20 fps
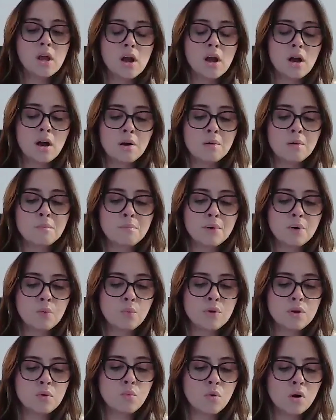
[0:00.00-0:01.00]
But
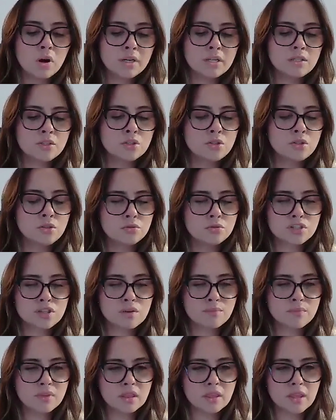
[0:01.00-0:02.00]
we wanted to do
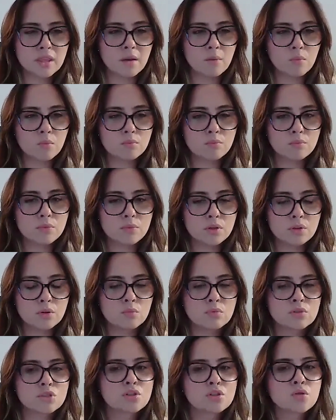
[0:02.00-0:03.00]
something that
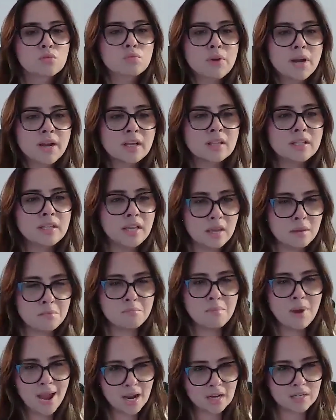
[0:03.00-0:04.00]
was directly
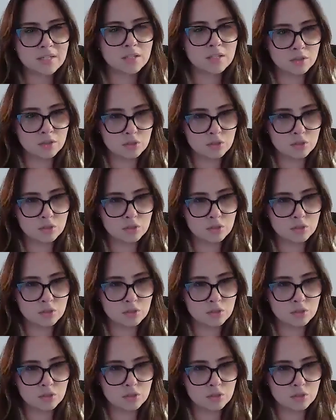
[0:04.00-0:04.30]
impacting the